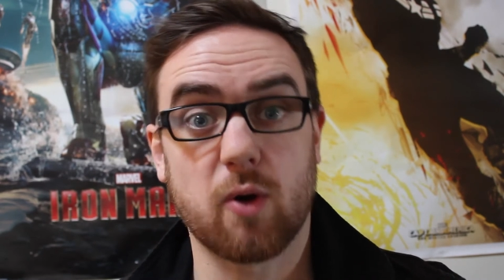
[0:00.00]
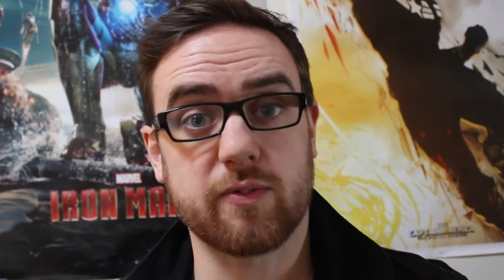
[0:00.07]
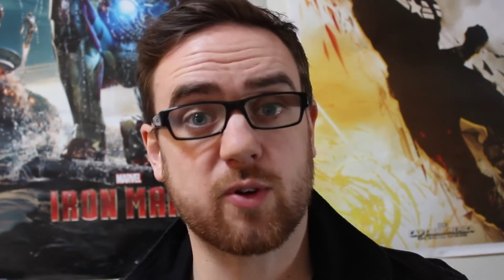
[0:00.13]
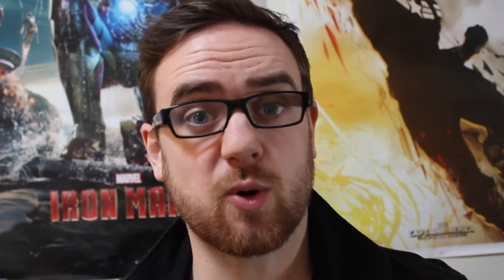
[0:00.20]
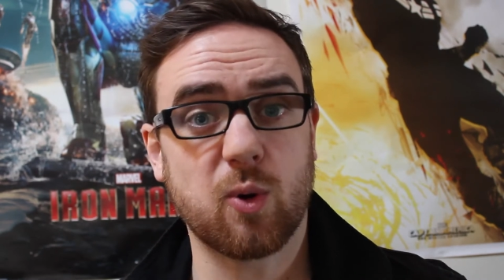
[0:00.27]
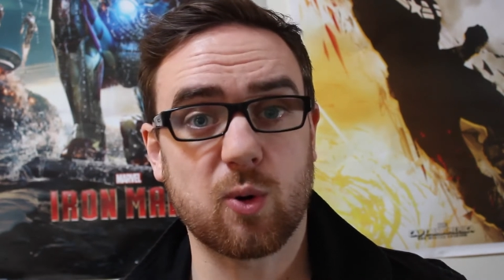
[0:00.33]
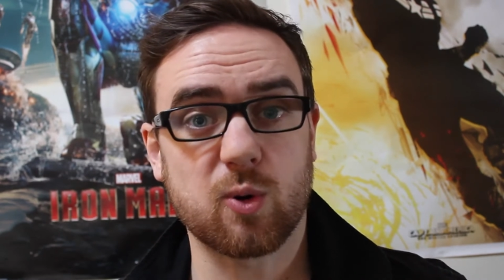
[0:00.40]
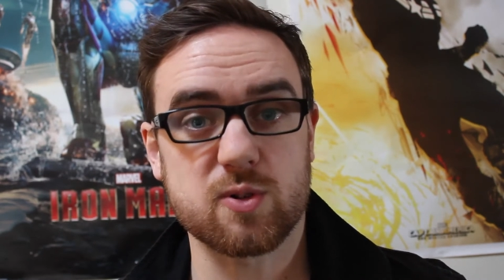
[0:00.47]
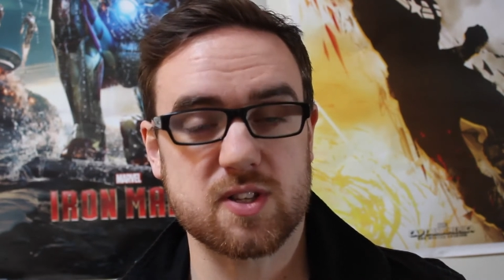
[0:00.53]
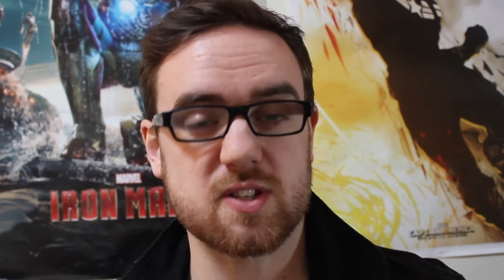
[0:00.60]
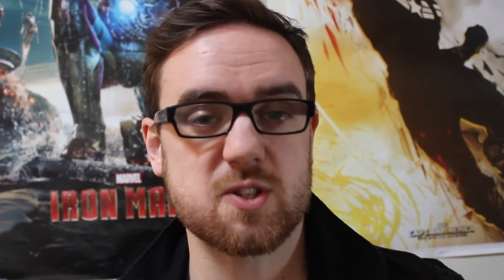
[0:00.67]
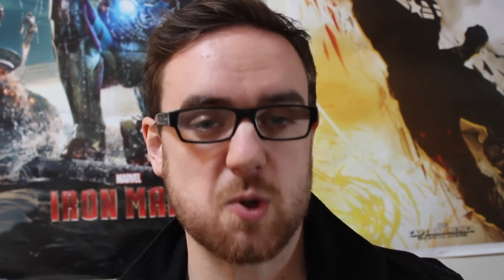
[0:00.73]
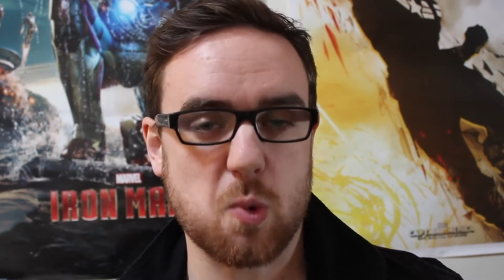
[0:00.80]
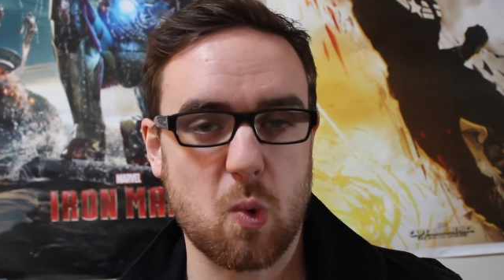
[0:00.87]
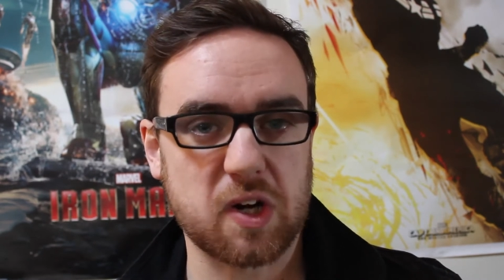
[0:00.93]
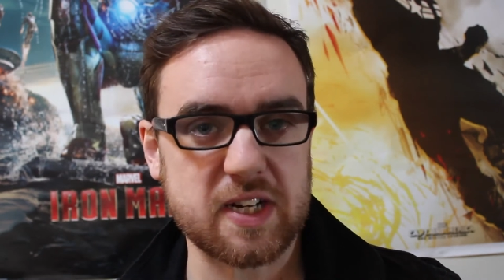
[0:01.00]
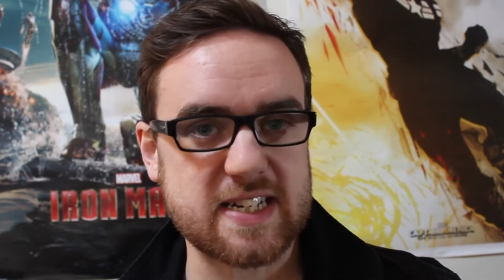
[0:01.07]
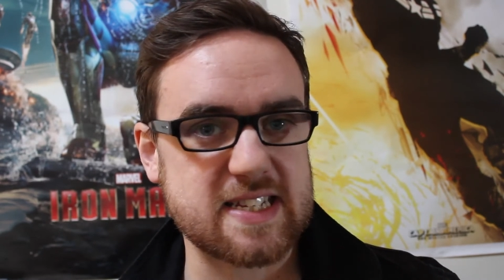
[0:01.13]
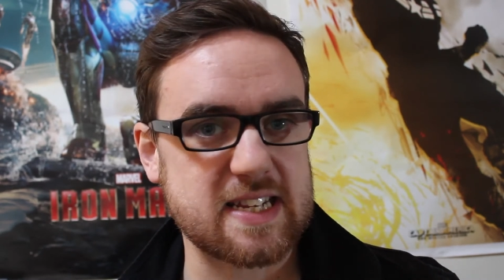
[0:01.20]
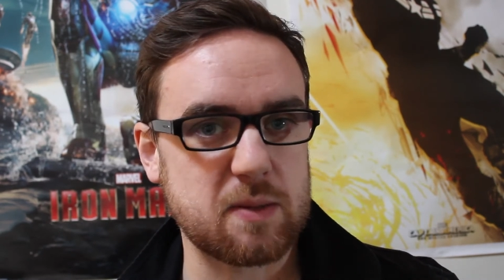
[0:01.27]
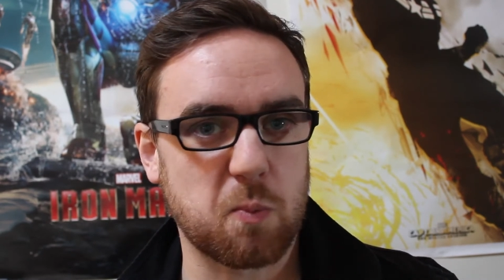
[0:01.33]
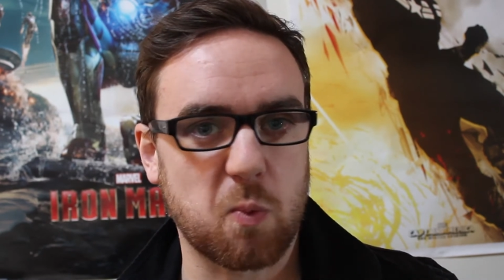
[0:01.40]
of course
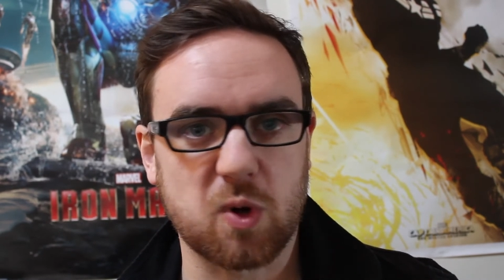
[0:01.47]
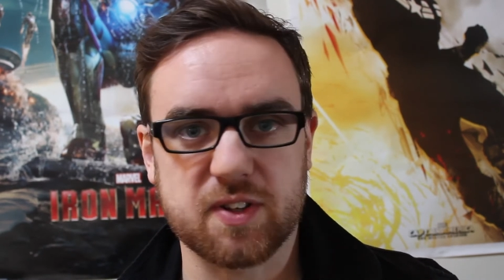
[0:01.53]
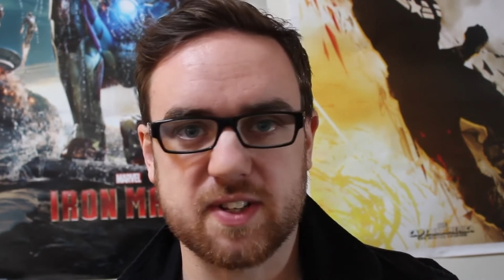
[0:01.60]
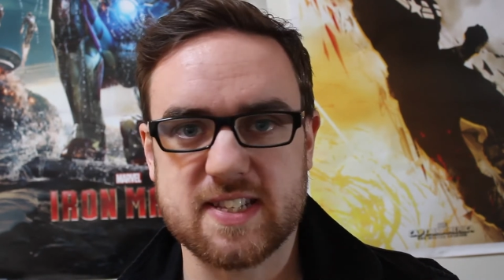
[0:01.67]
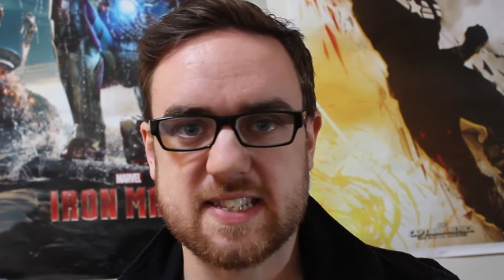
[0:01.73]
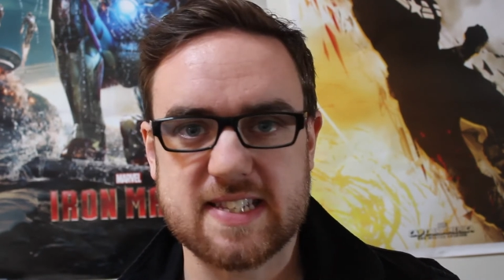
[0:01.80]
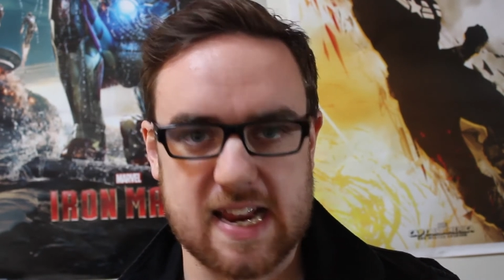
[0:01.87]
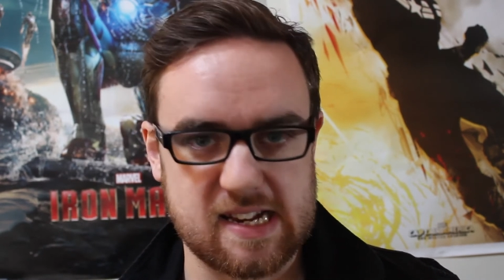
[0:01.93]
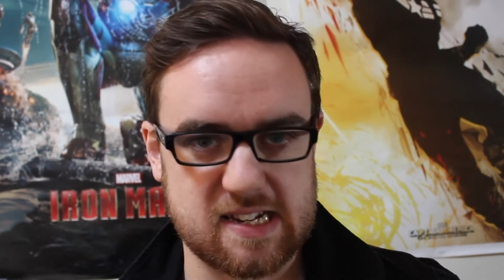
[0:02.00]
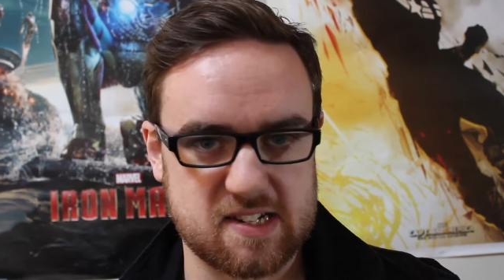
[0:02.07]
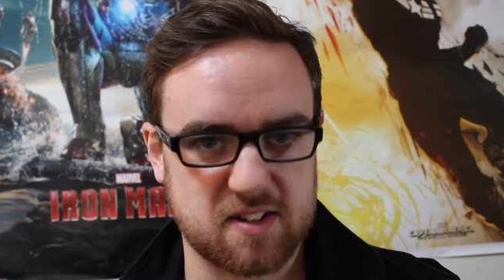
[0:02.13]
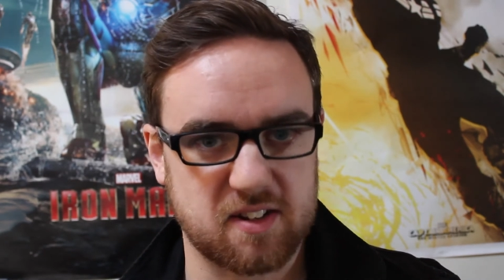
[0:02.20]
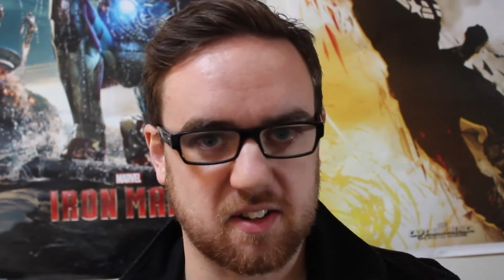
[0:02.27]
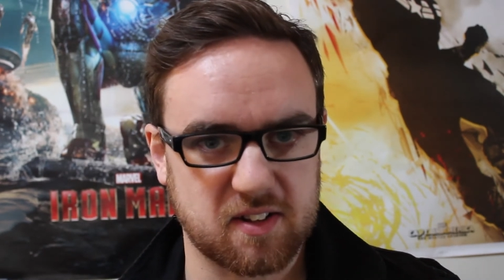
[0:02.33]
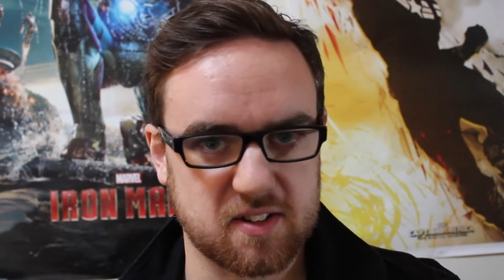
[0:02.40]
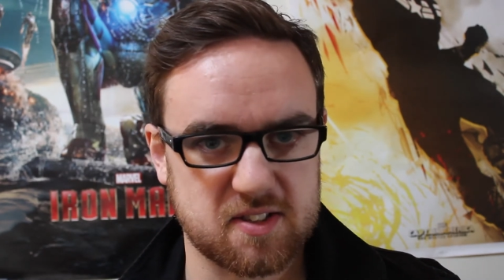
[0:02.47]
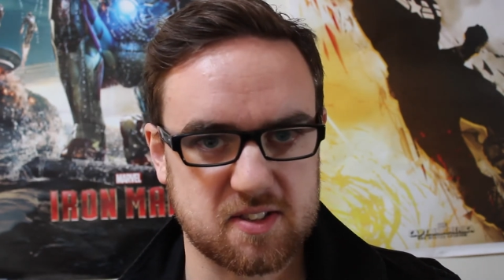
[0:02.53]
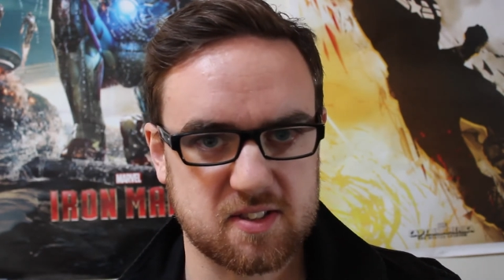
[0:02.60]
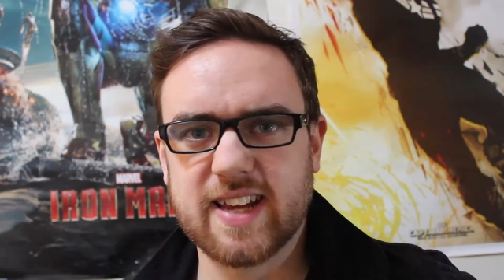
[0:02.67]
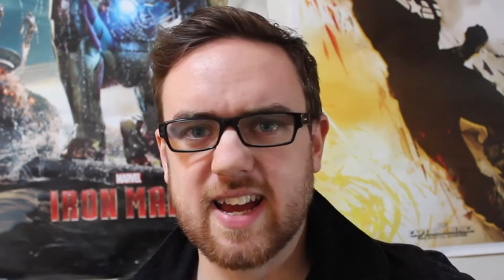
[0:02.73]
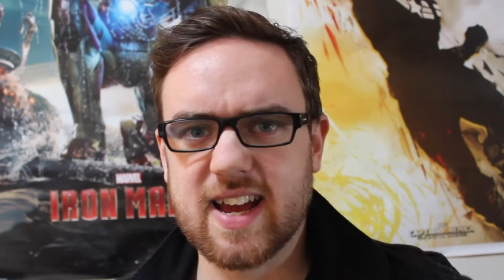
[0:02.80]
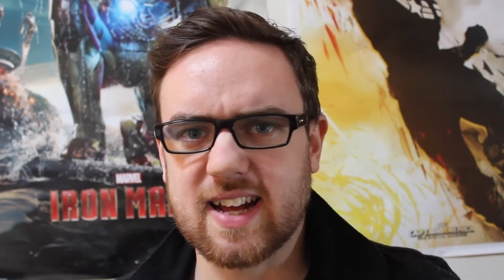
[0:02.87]
twice in one
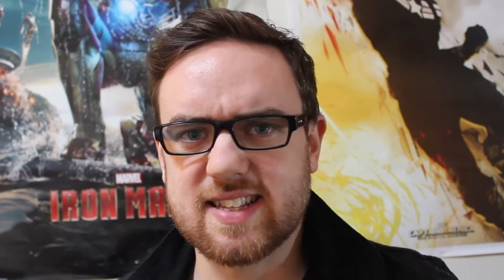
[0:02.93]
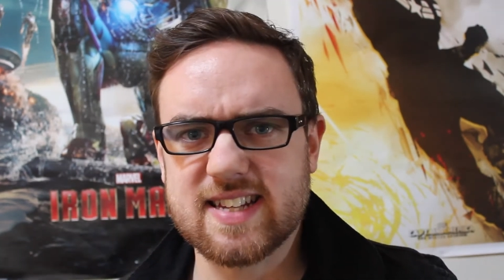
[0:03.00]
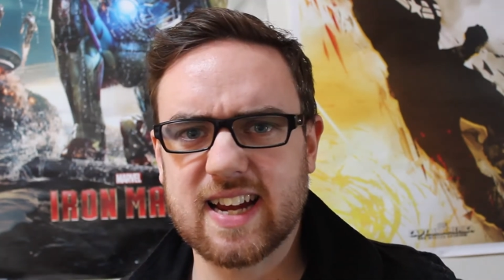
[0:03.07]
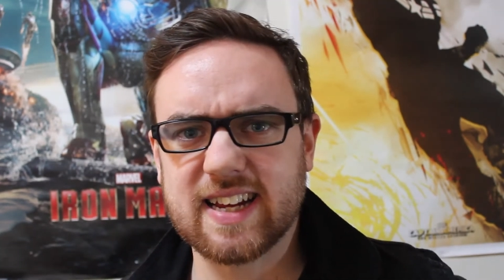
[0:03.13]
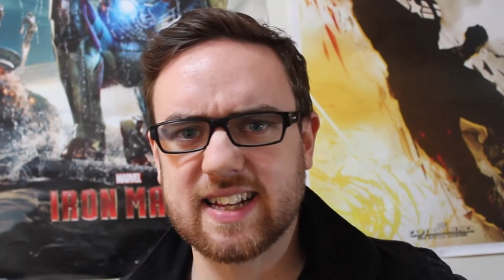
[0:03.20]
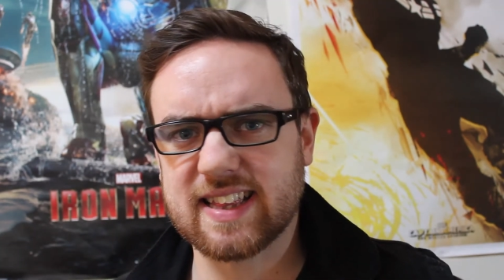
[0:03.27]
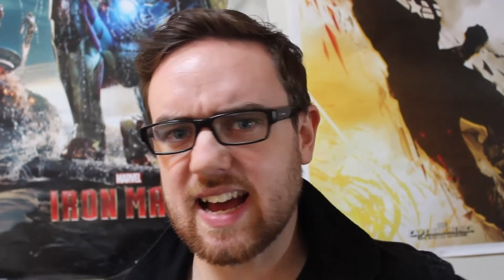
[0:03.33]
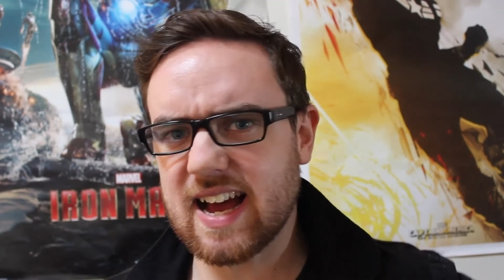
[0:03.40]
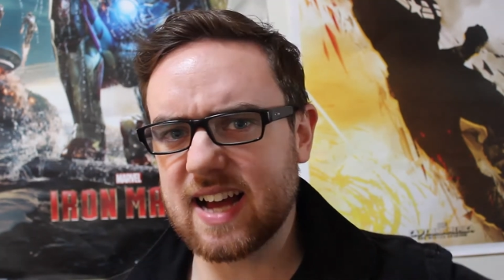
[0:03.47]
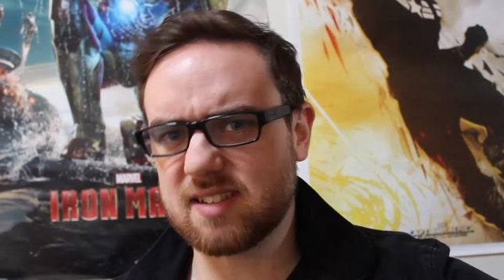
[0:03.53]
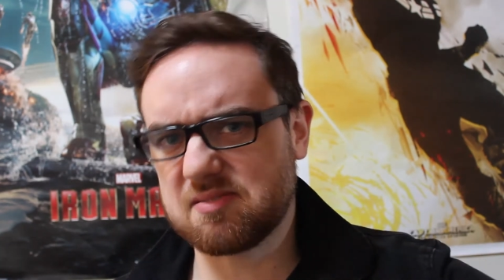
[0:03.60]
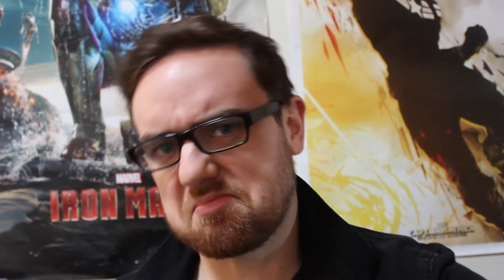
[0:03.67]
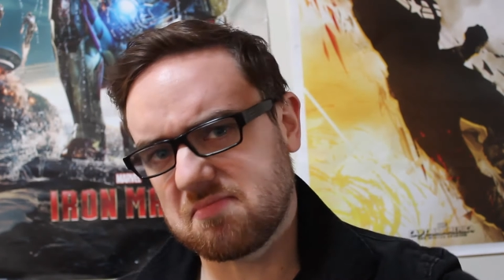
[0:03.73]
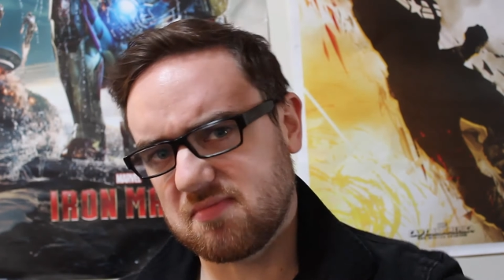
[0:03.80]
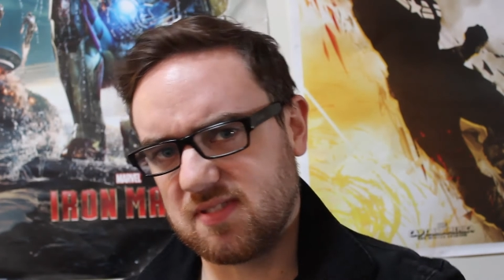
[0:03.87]
sentence. Yeah, take that,